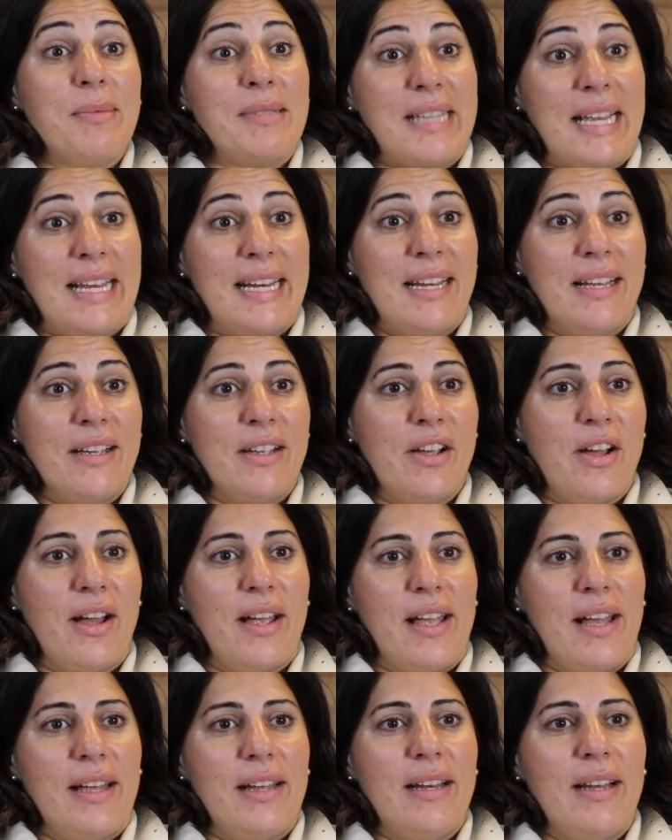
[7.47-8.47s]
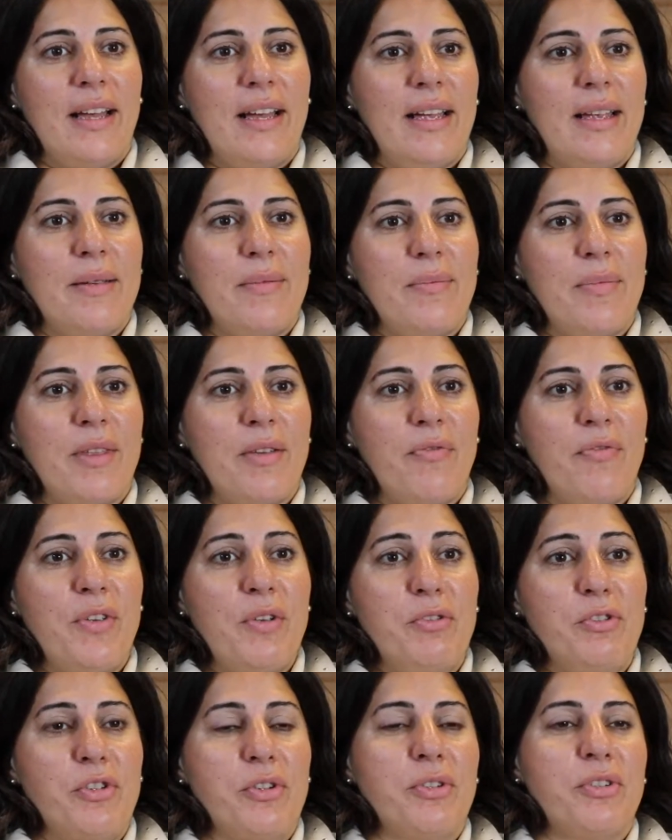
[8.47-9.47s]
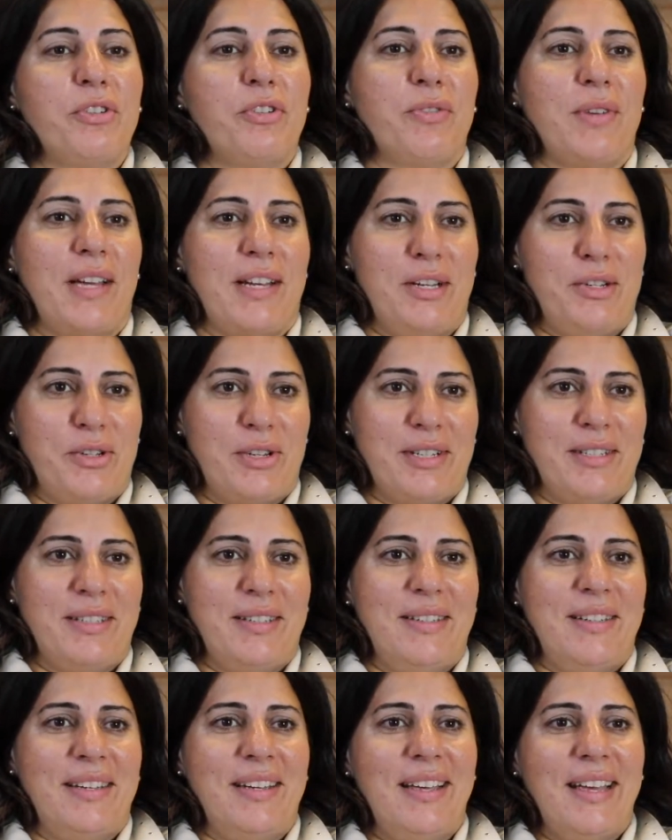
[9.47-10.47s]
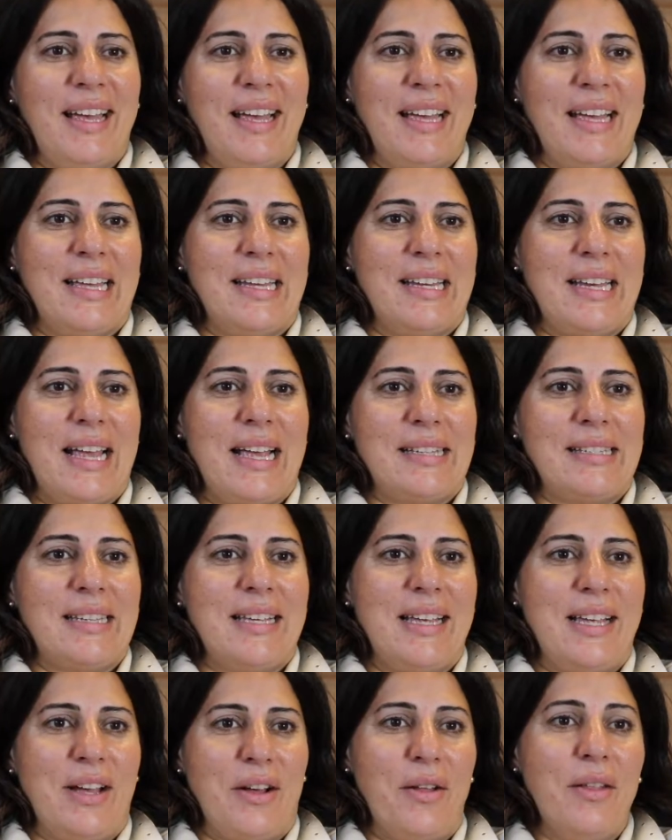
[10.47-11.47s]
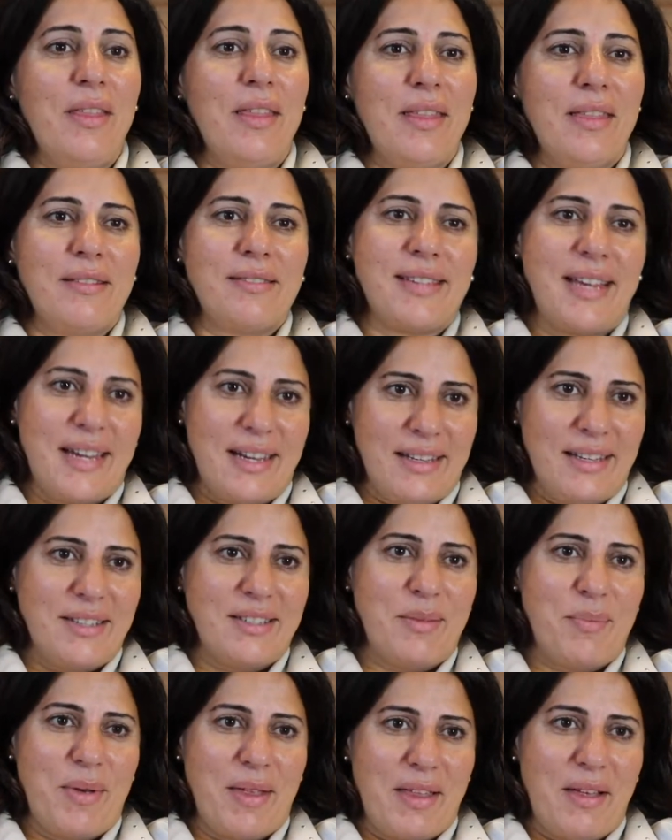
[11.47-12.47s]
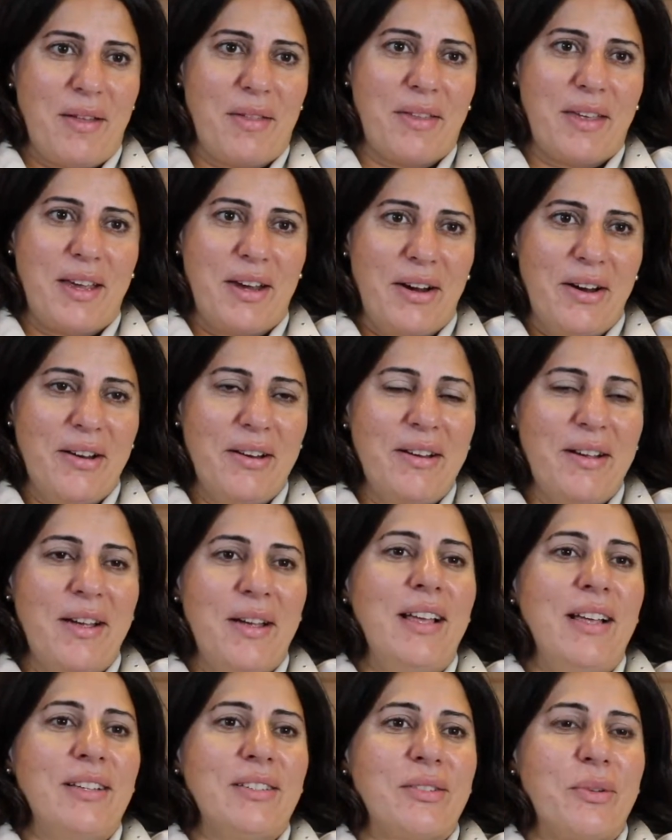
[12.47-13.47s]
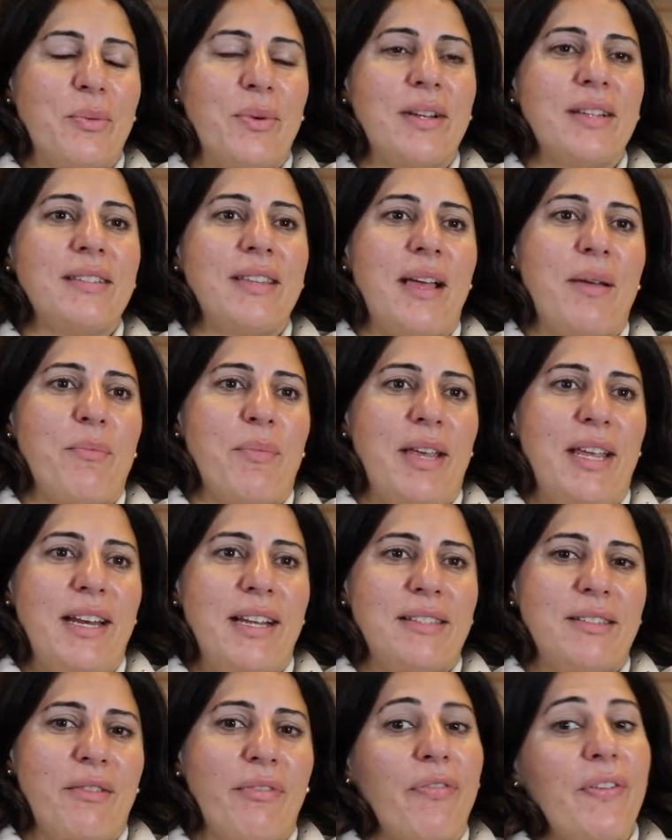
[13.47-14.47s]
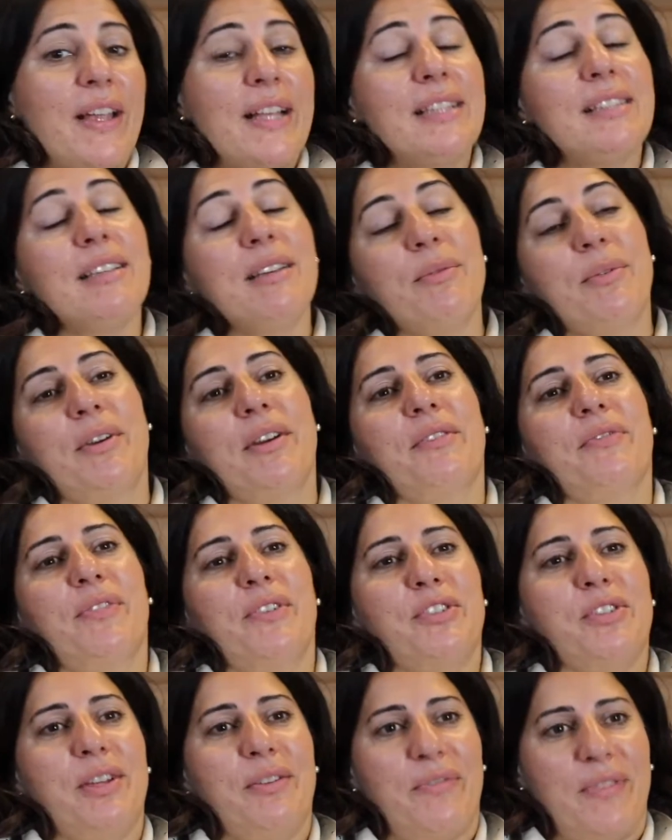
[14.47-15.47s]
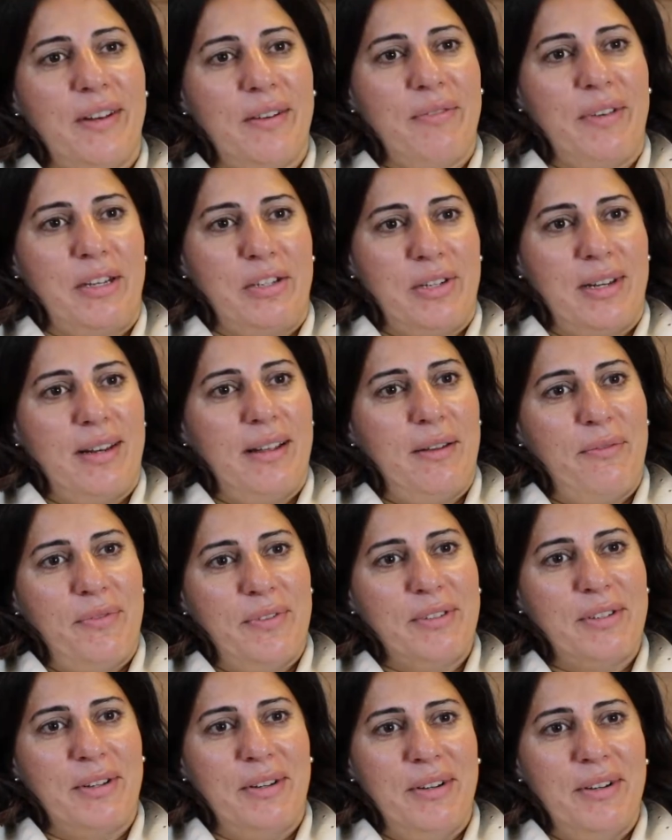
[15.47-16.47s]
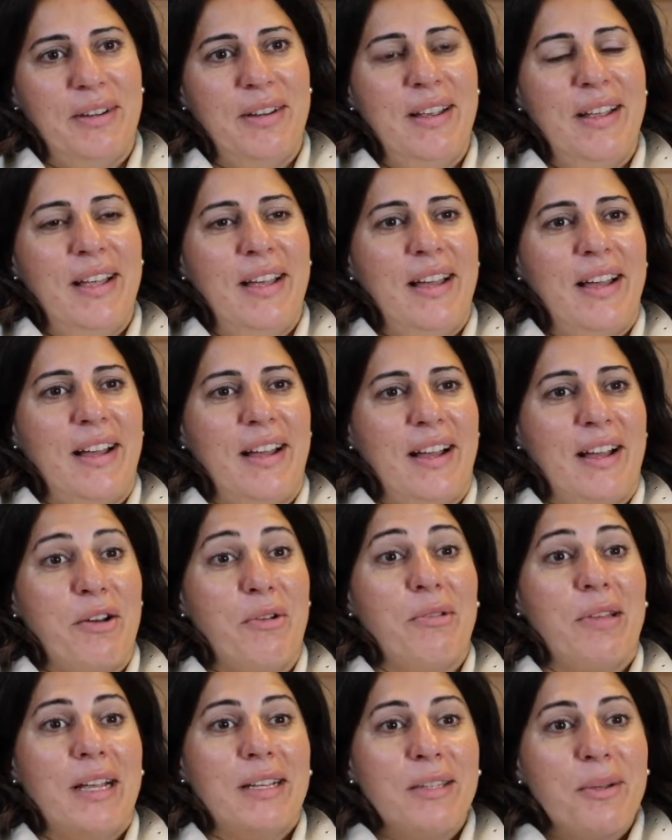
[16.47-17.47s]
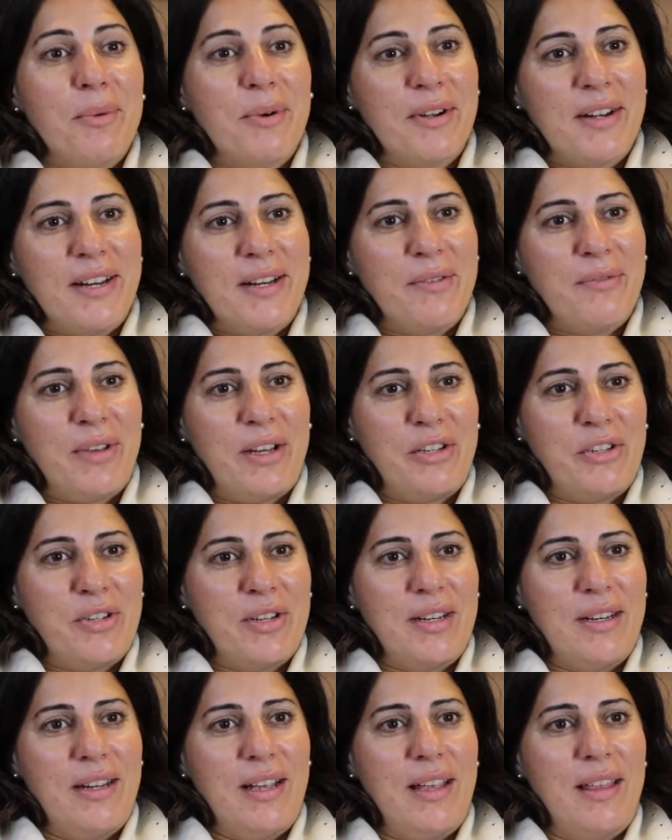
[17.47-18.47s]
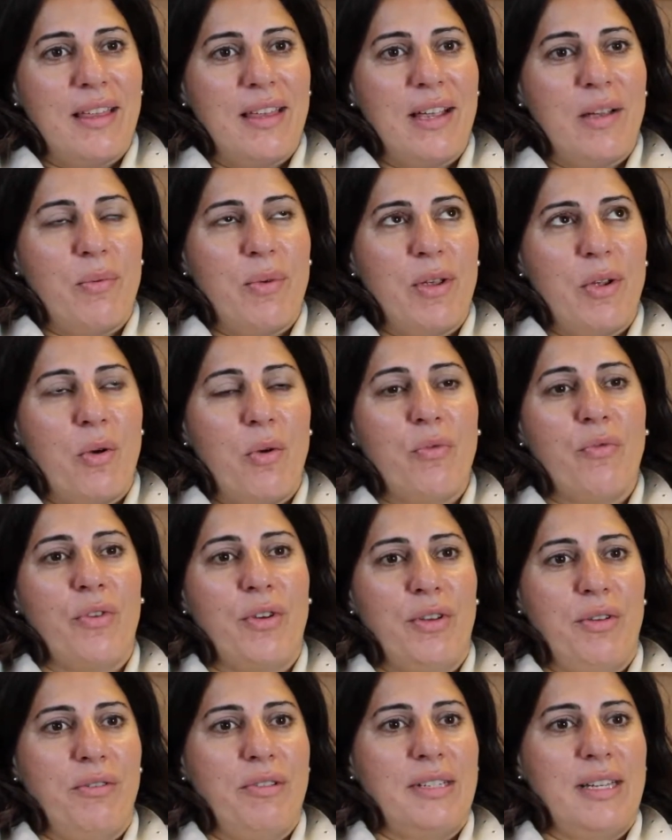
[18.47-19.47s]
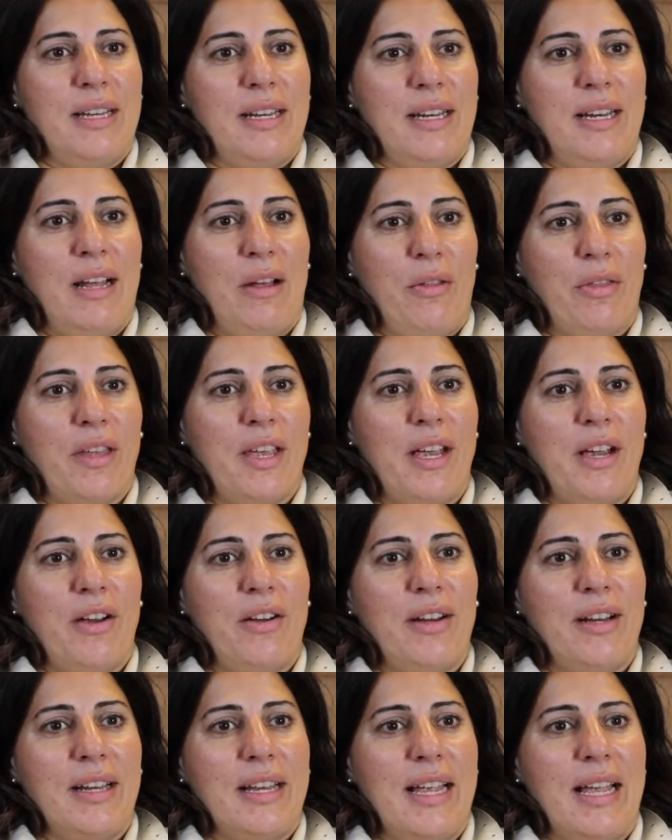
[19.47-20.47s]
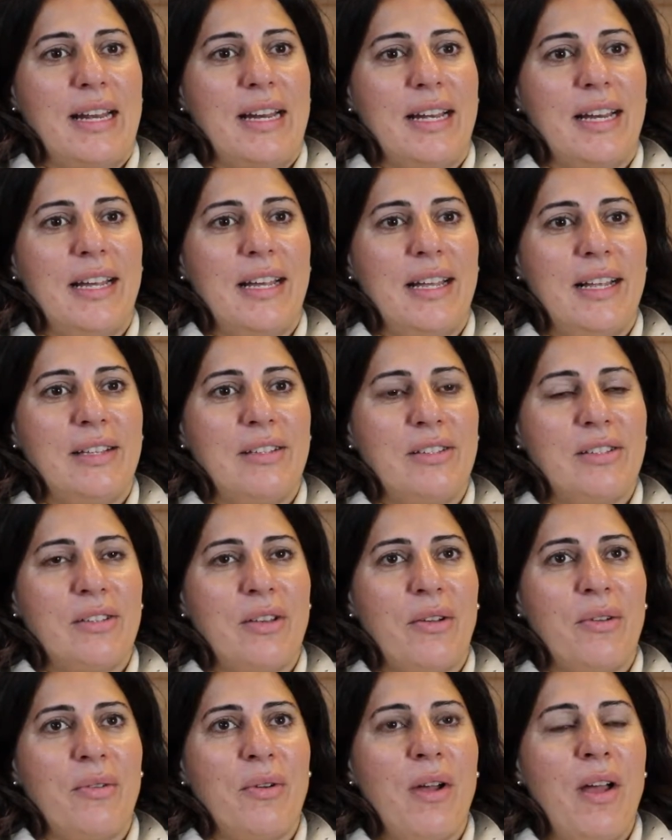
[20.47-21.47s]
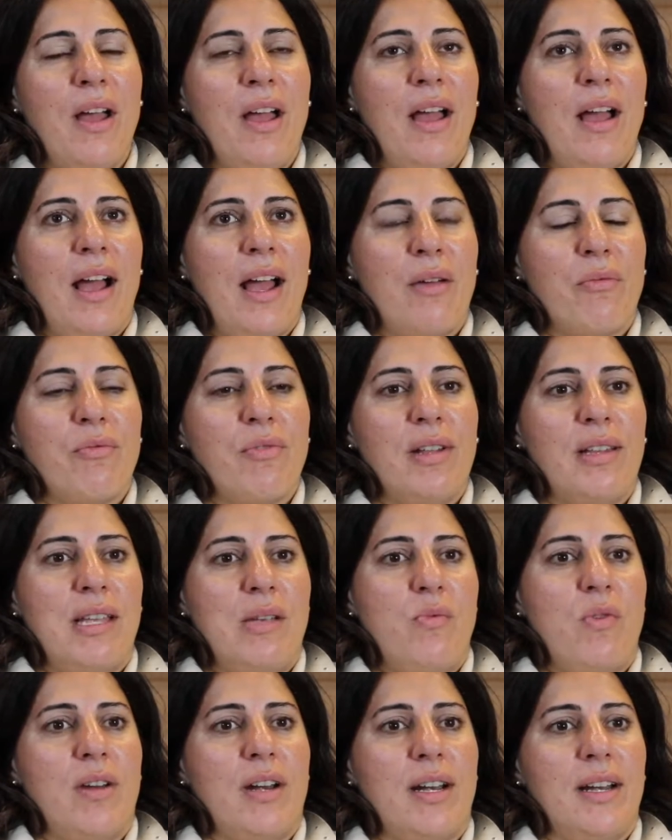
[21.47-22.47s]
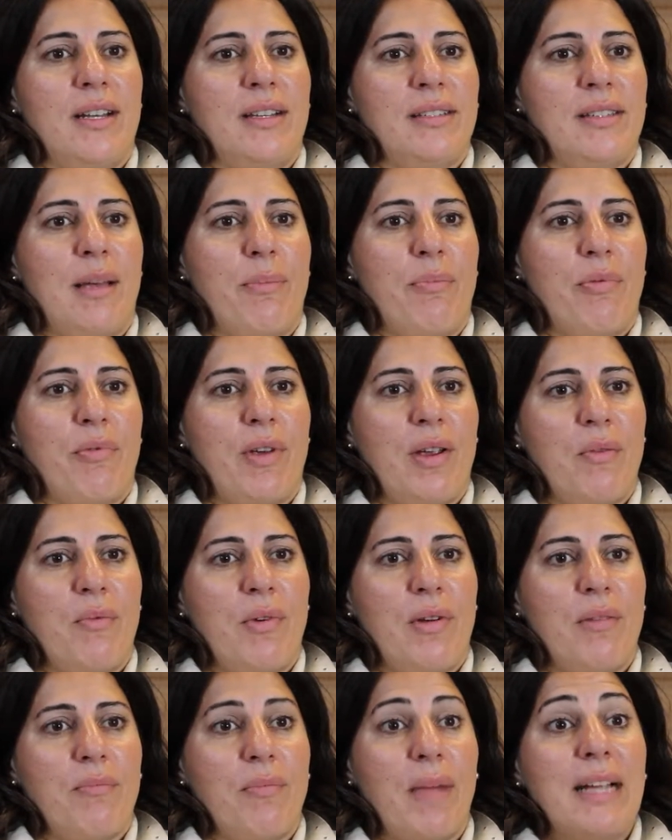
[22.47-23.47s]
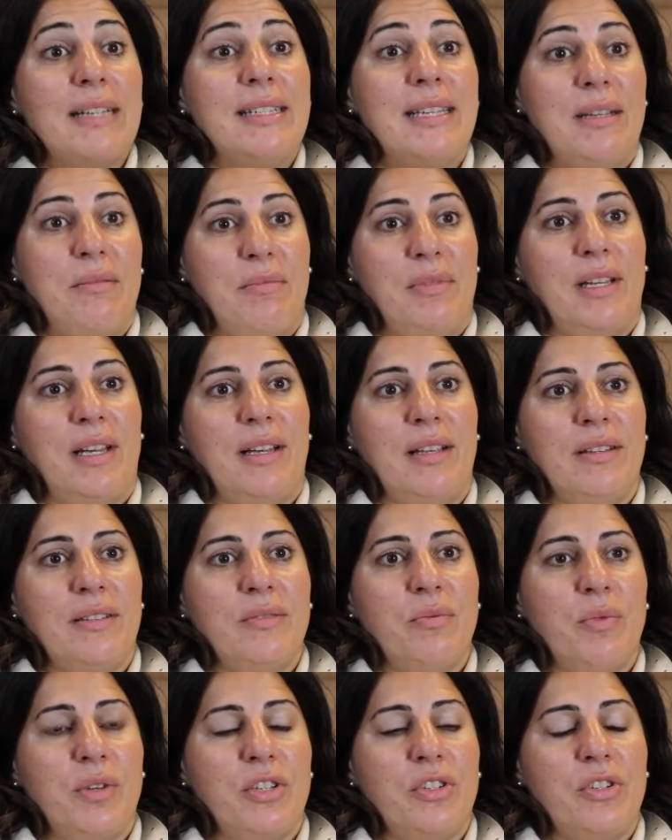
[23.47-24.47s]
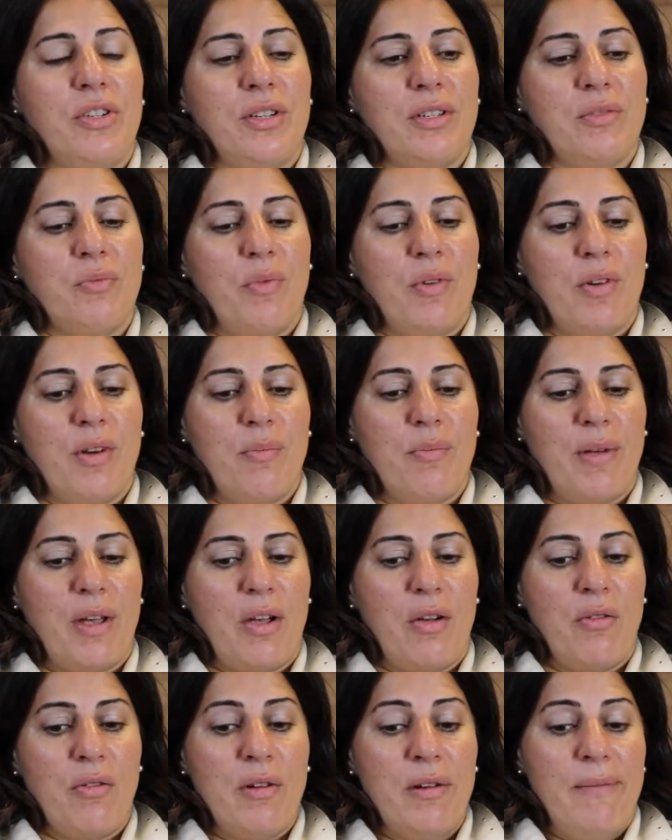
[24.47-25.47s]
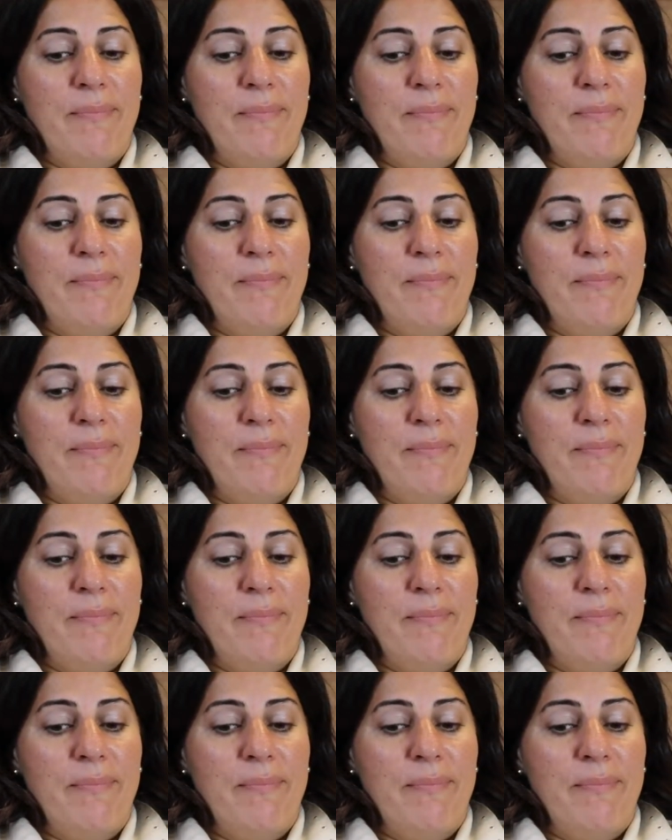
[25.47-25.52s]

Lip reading: Zayna Khayat. I'm the future strategist at SE Health, St. Elizabeth Healthcare. So what does that mean? It's a fancy word for Chief Innovation Officer. I don't like the word innovation. I think we overuse it in healthcare in Canada, and so I really wanted to separate what my team does, which is we're about,